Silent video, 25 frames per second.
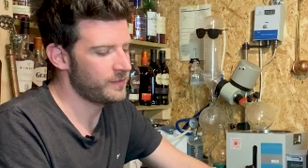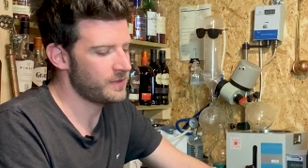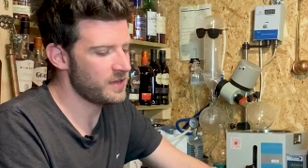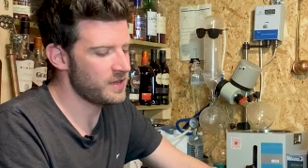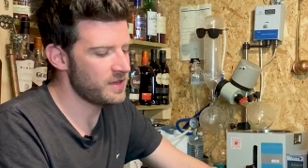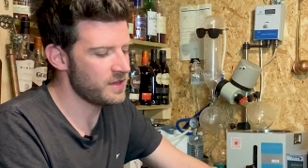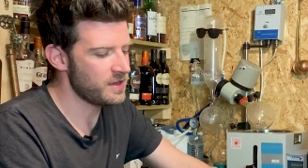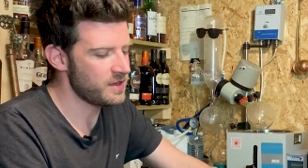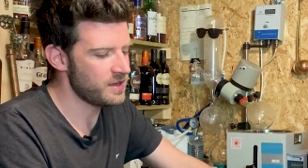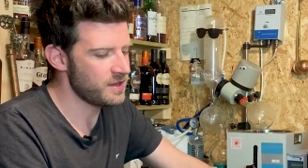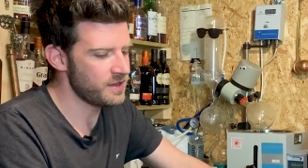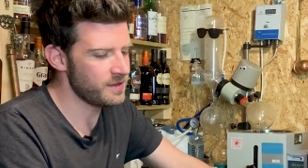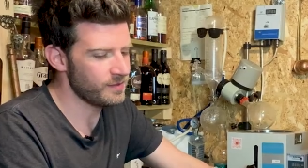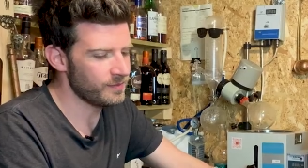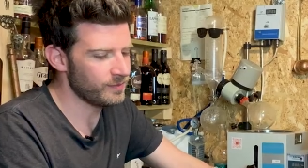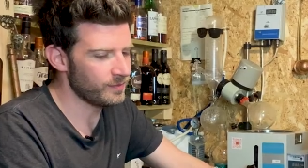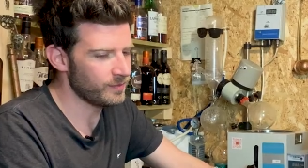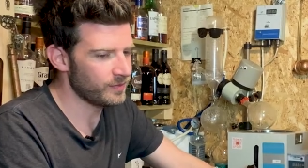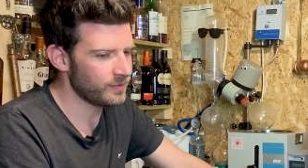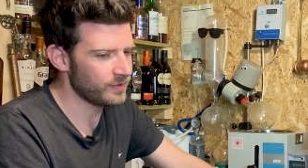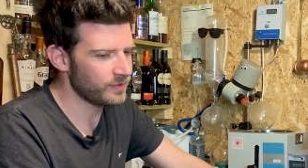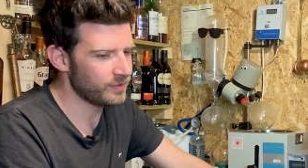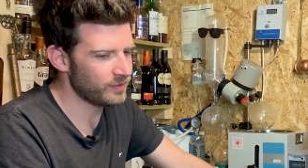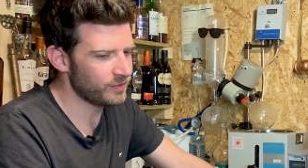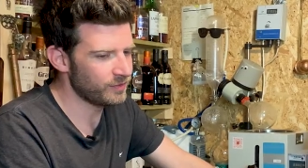the
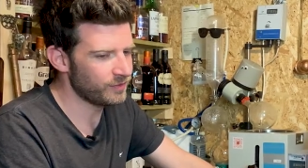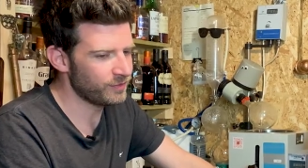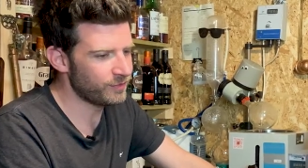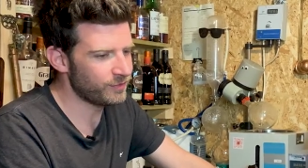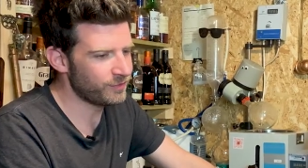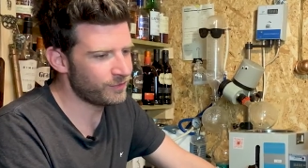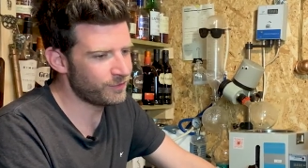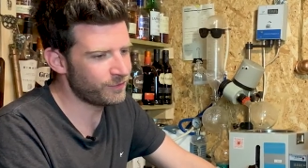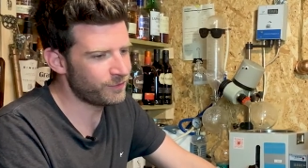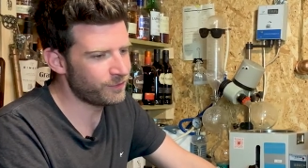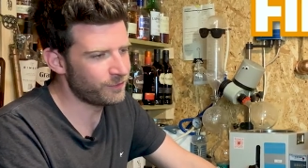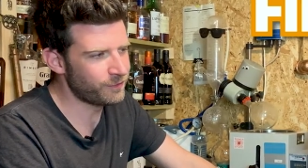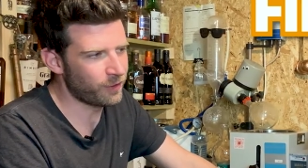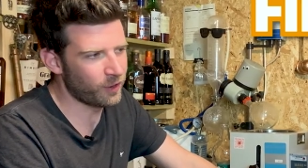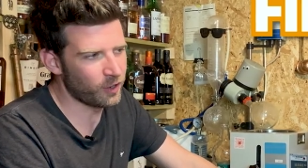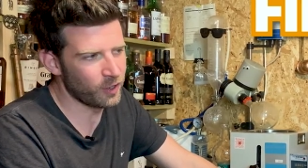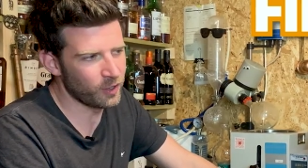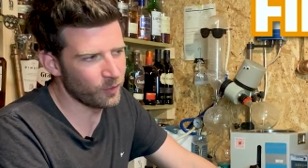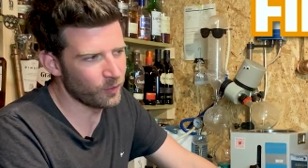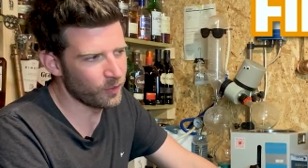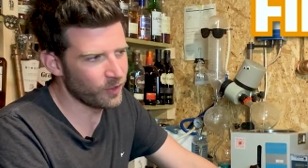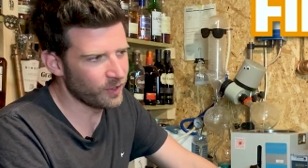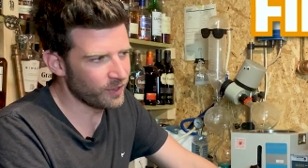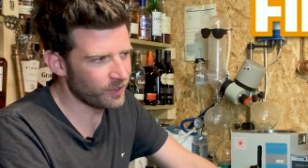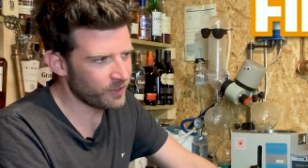
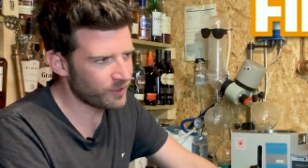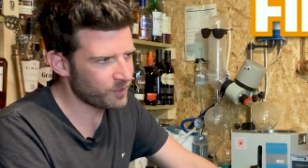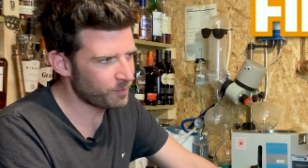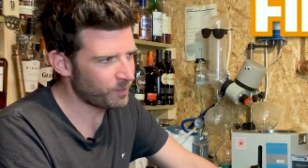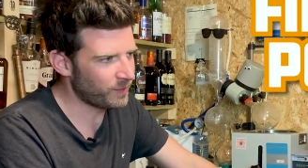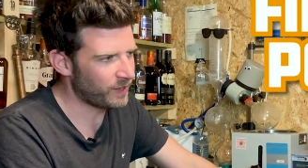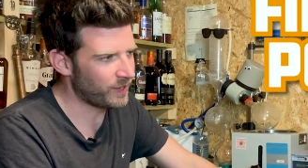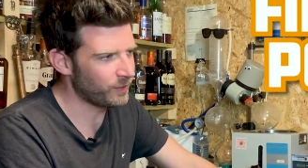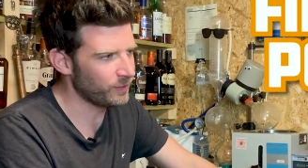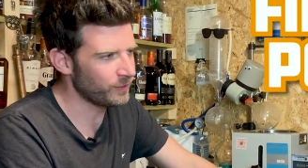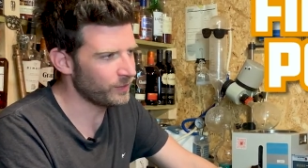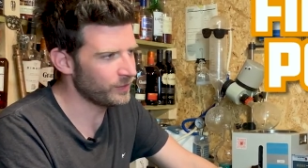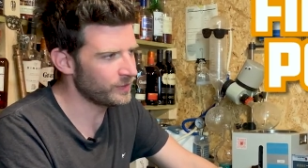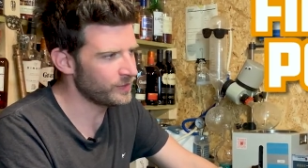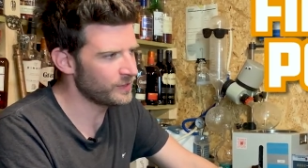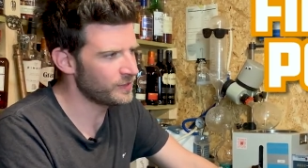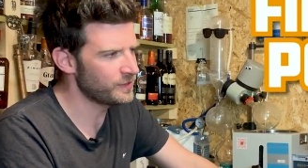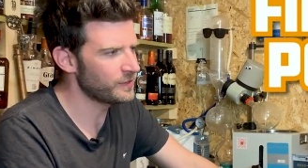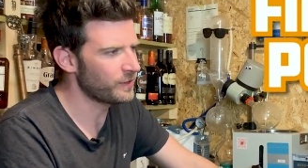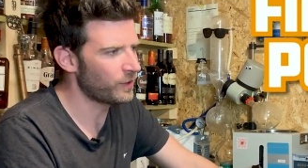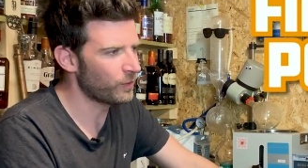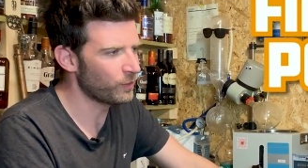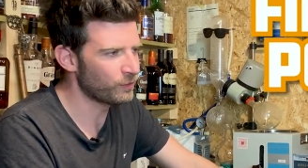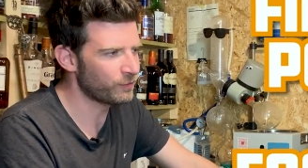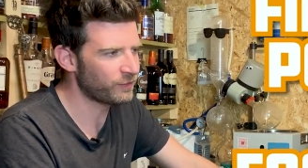firework powered
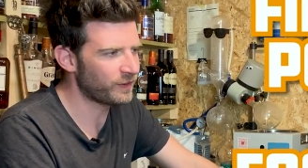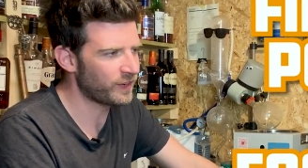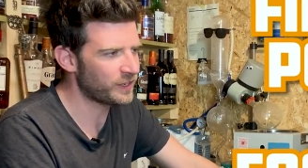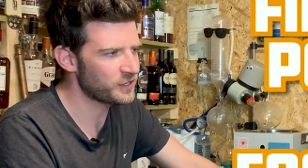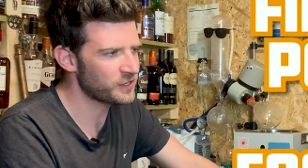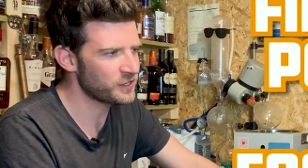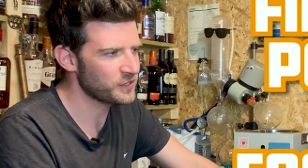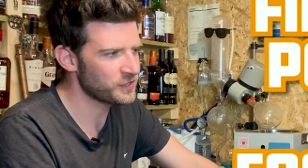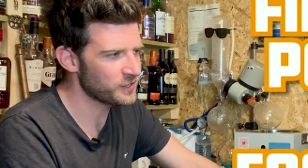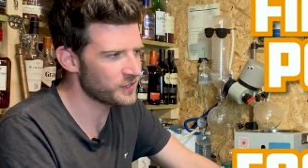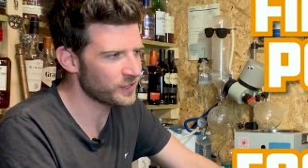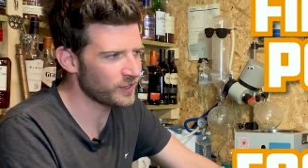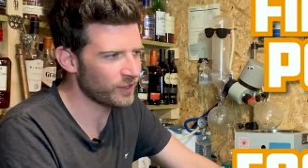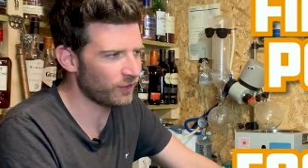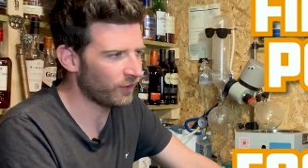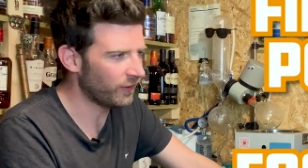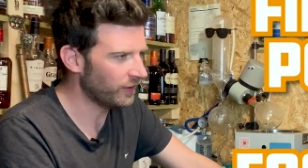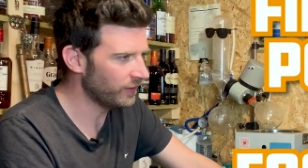old-fashioned stirrer.